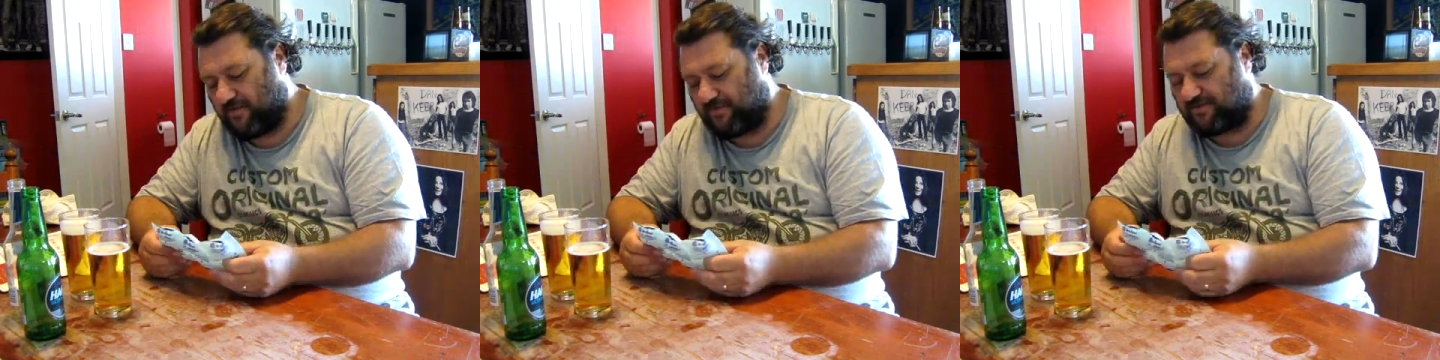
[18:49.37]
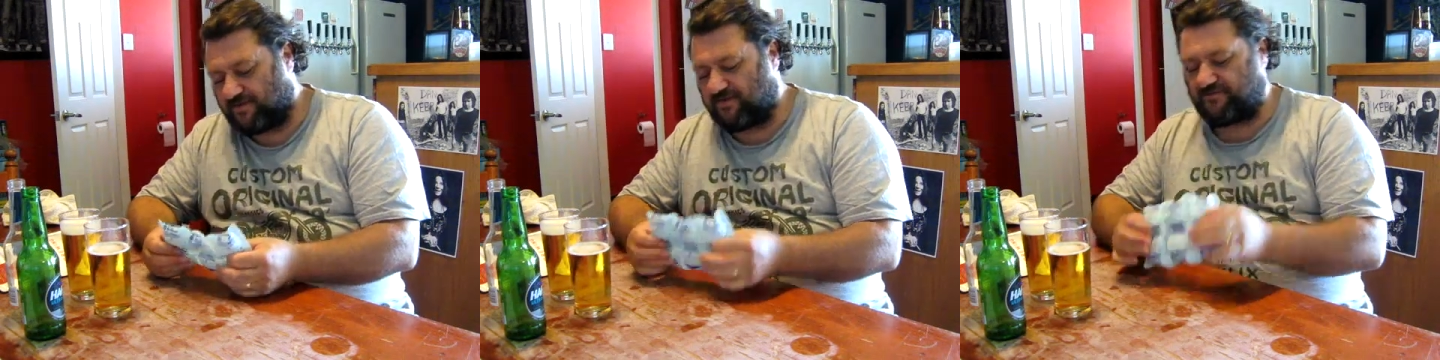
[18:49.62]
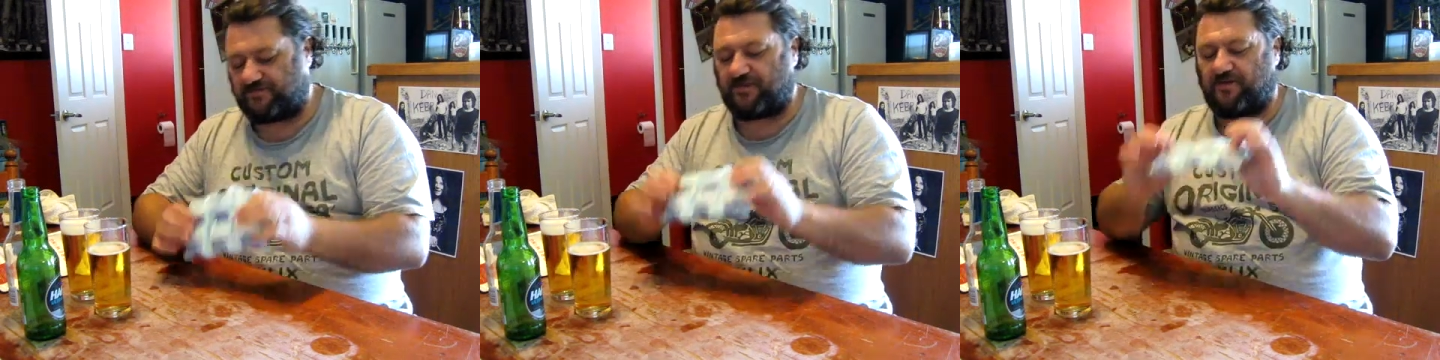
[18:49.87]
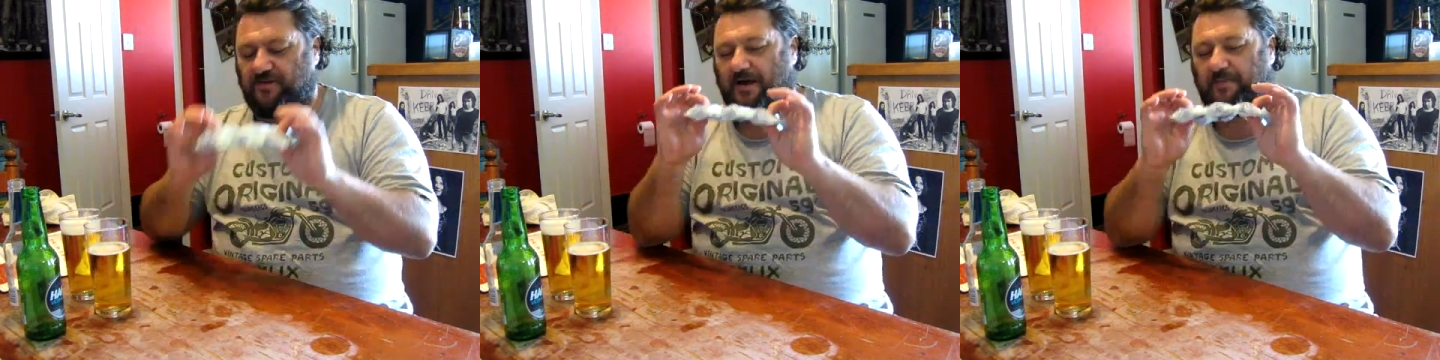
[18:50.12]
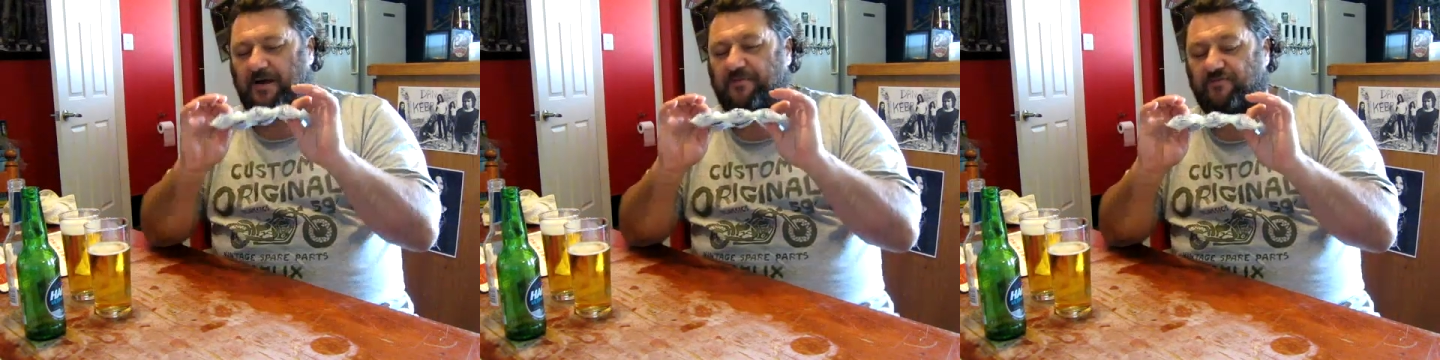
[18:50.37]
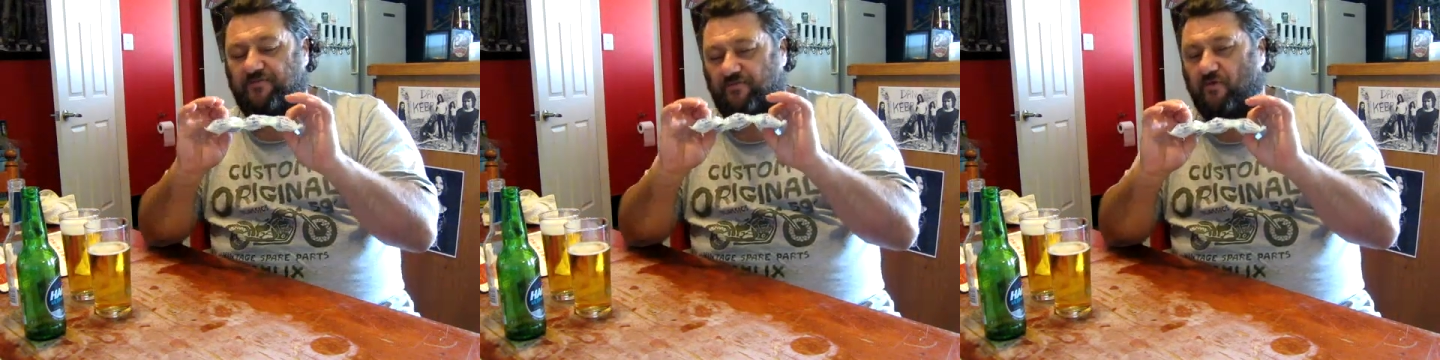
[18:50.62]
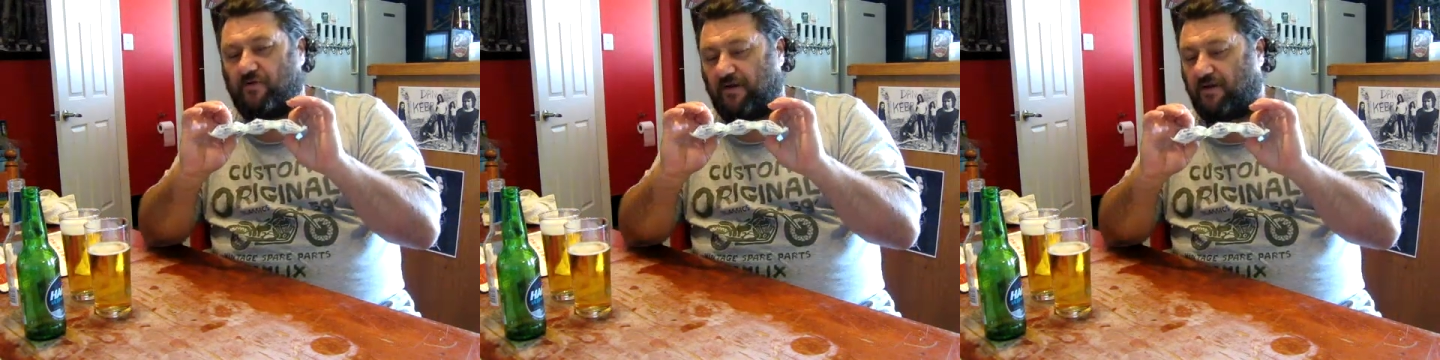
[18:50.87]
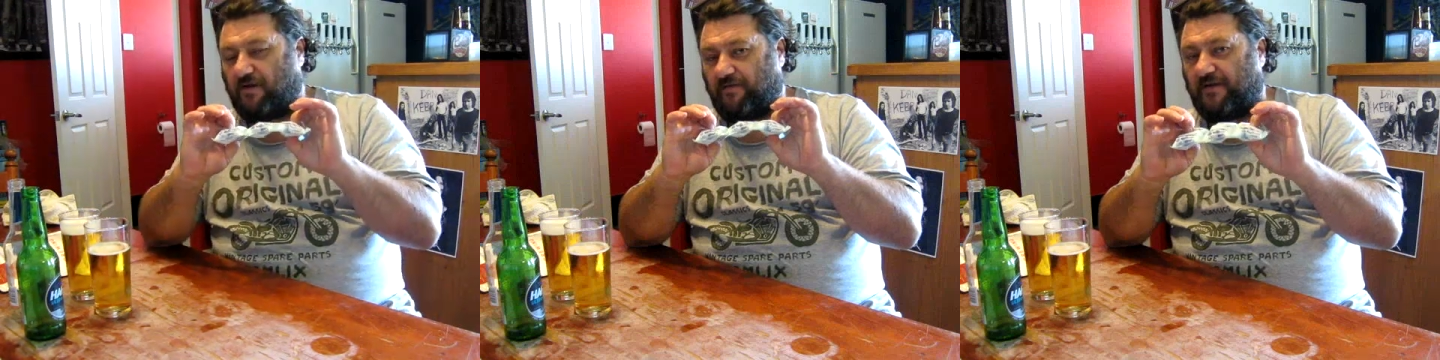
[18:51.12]
But these have turned up after four,
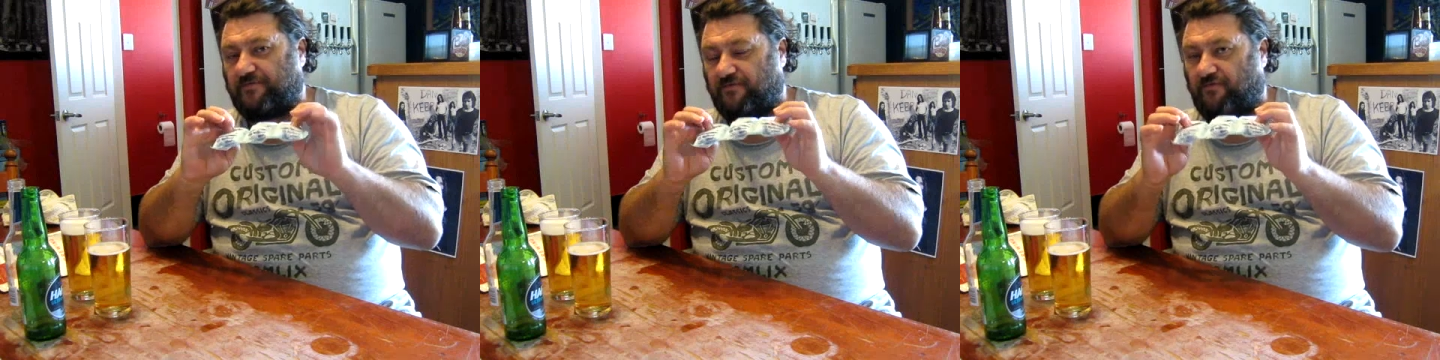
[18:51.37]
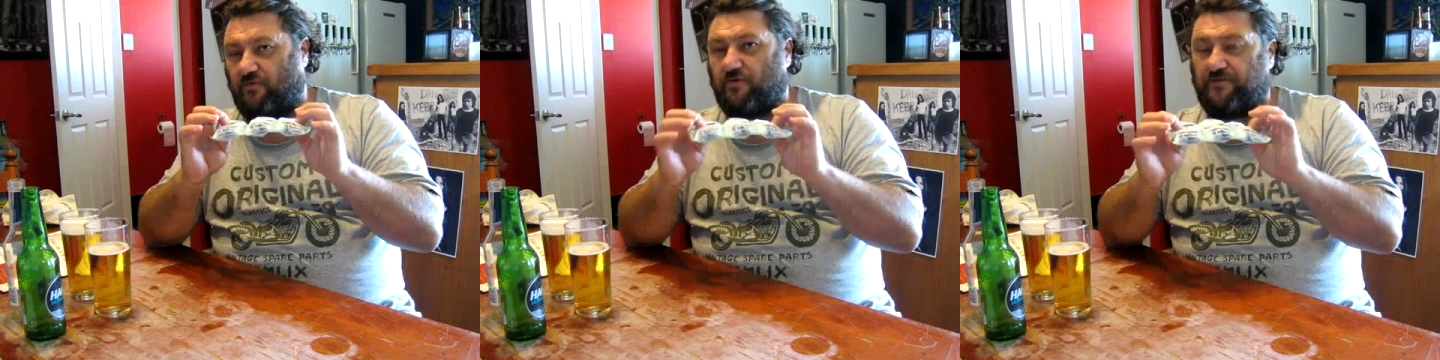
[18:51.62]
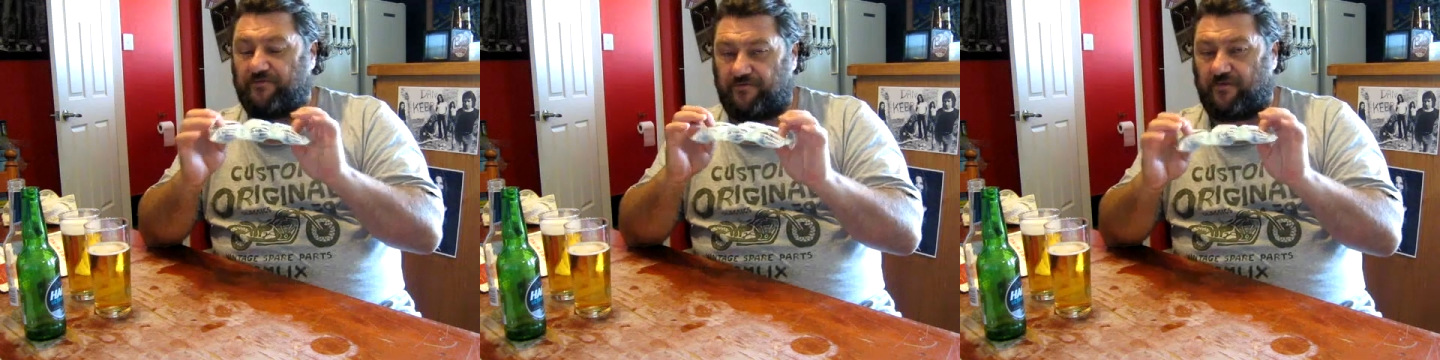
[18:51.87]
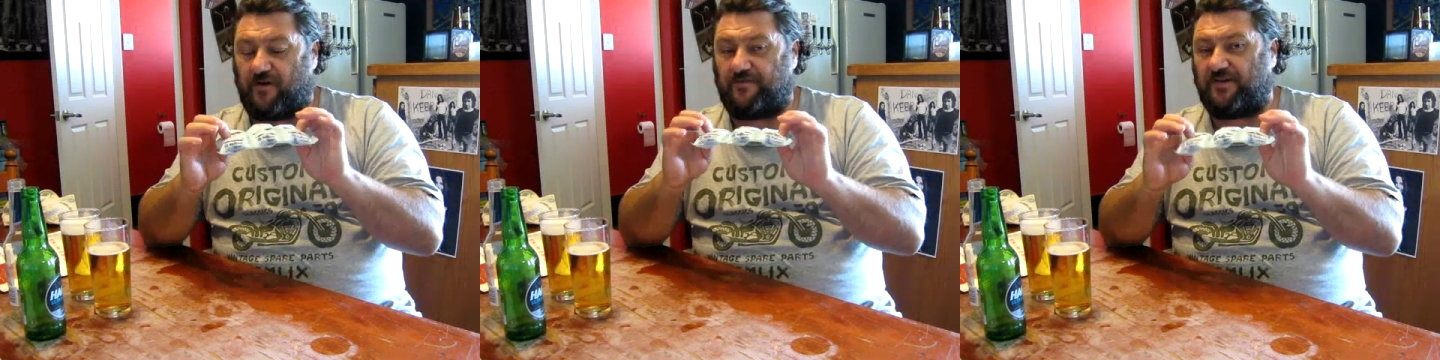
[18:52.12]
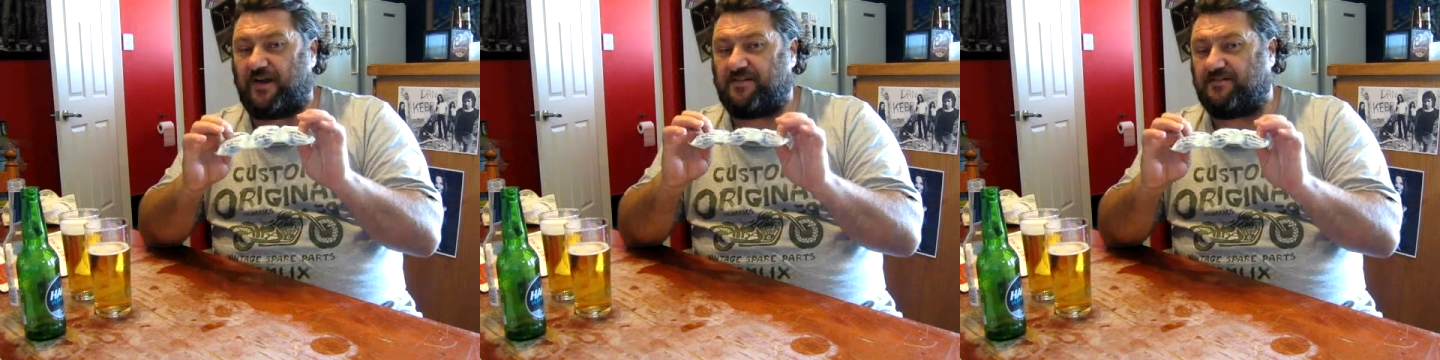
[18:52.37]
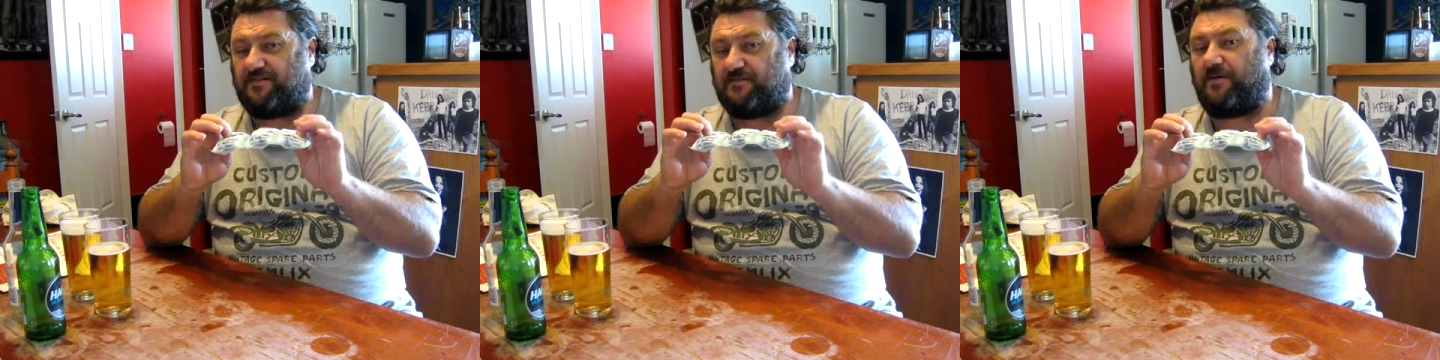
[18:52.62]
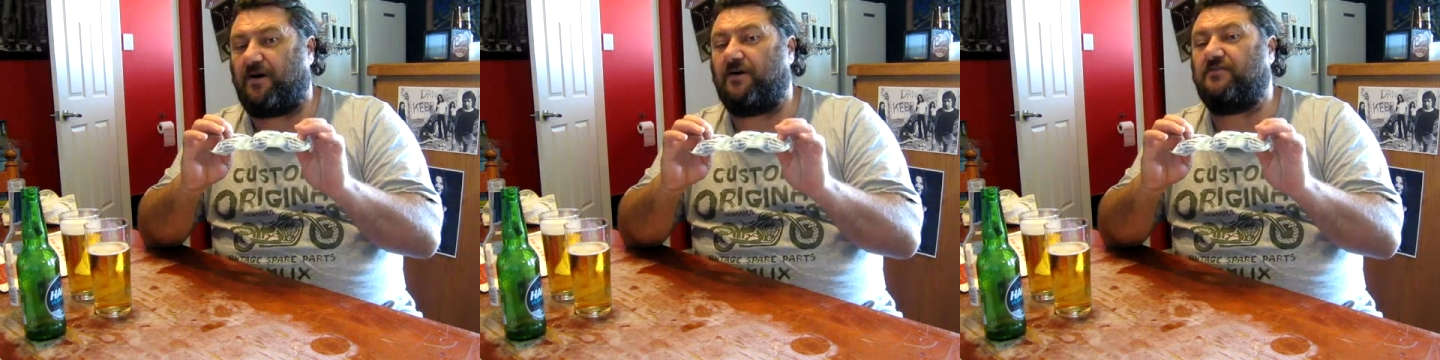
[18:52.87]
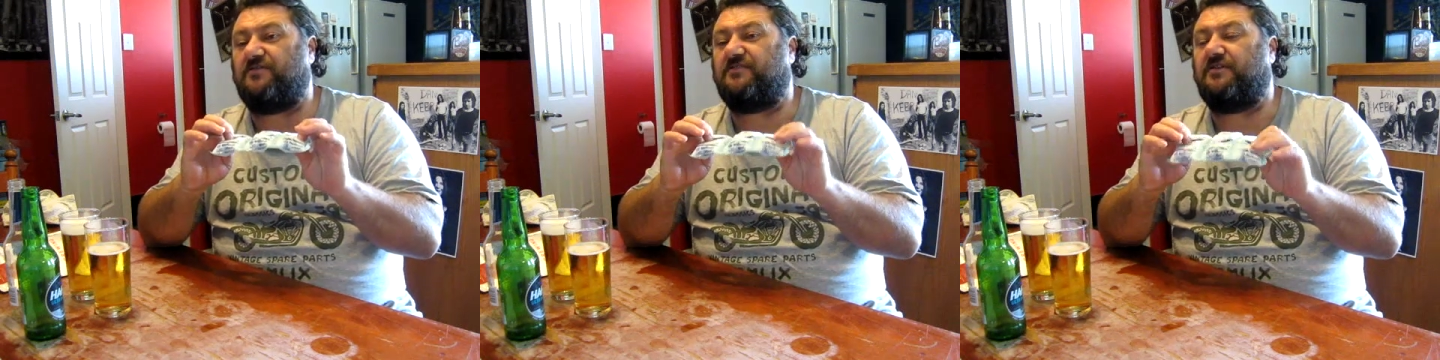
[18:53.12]
after four, even five days in the
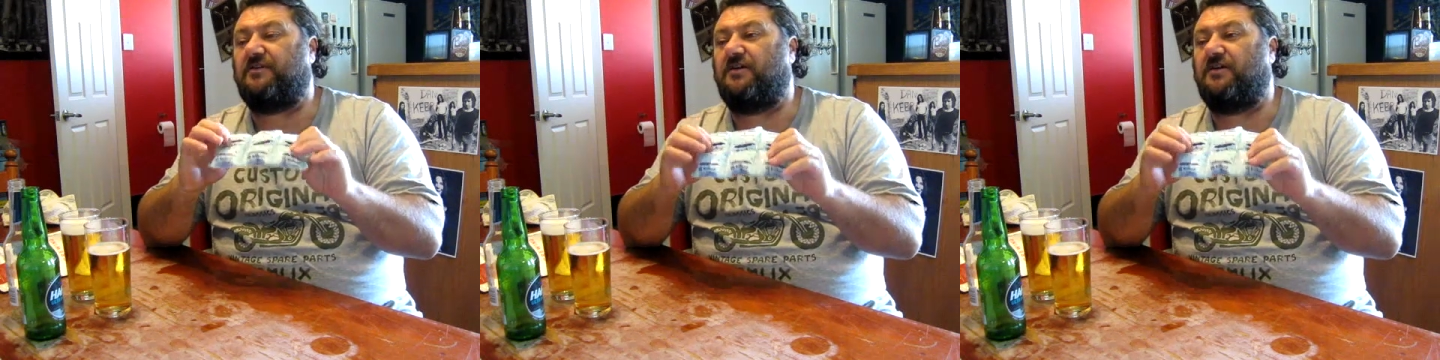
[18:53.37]
post,